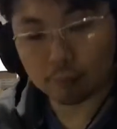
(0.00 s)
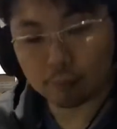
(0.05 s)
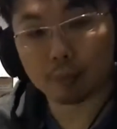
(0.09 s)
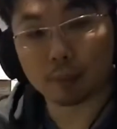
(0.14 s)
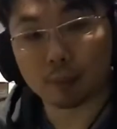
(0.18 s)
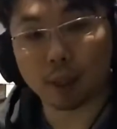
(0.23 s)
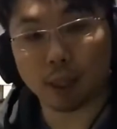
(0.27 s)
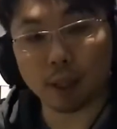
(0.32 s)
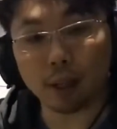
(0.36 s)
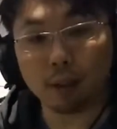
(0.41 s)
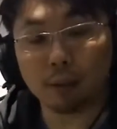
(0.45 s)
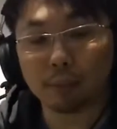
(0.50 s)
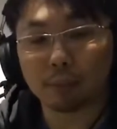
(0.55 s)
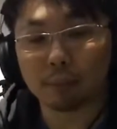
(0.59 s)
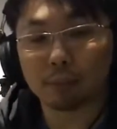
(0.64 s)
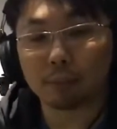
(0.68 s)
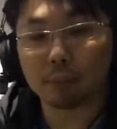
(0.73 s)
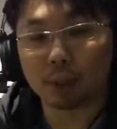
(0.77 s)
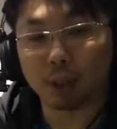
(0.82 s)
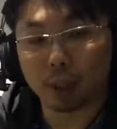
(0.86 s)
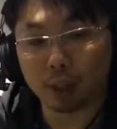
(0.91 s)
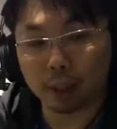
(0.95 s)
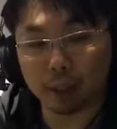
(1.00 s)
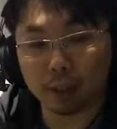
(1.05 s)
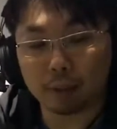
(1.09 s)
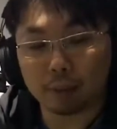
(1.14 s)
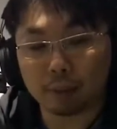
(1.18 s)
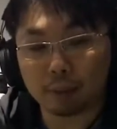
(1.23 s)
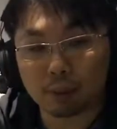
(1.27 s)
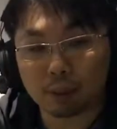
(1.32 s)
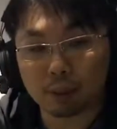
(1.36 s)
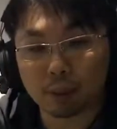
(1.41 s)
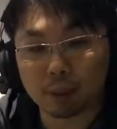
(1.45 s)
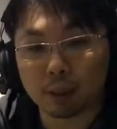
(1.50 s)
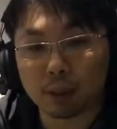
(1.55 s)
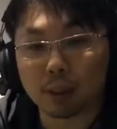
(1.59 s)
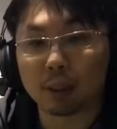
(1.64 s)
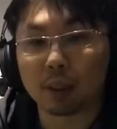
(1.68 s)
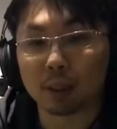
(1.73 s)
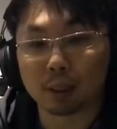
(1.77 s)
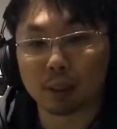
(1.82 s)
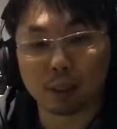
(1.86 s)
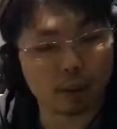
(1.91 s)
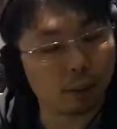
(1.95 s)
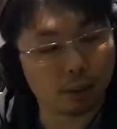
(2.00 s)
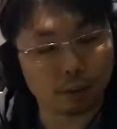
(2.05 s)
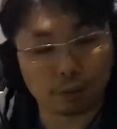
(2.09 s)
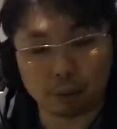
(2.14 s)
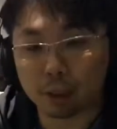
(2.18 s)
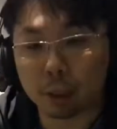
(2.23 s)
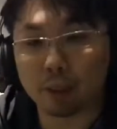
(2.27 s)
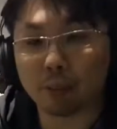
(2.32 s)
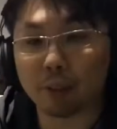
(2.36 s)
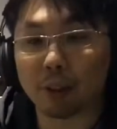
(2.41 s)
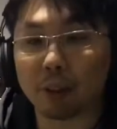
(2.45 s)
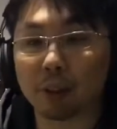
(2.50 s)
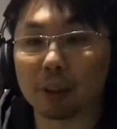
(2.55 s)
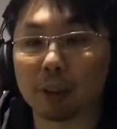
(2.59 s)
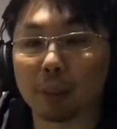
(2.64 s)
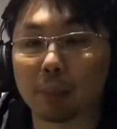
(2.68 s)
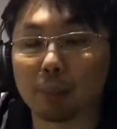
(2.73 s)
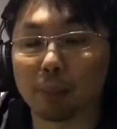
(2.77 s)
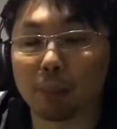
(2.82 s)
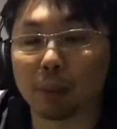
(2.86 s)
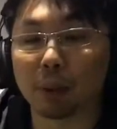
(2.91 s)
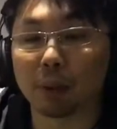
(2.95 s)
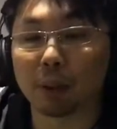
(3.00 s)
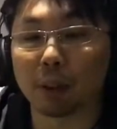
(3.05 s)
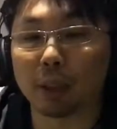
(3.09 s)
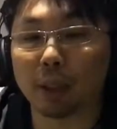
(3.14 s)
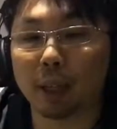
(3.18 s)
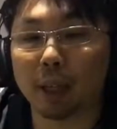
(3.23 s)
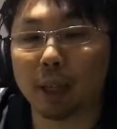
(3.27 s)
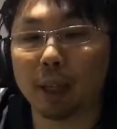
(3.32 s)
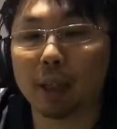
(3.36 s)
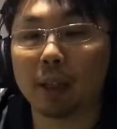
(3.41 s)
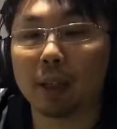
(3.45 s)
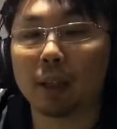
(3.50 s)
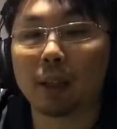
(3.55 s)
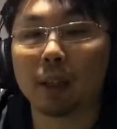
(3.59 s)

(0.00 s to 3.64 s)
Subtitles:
Okay, got it? This is really very simple, okay?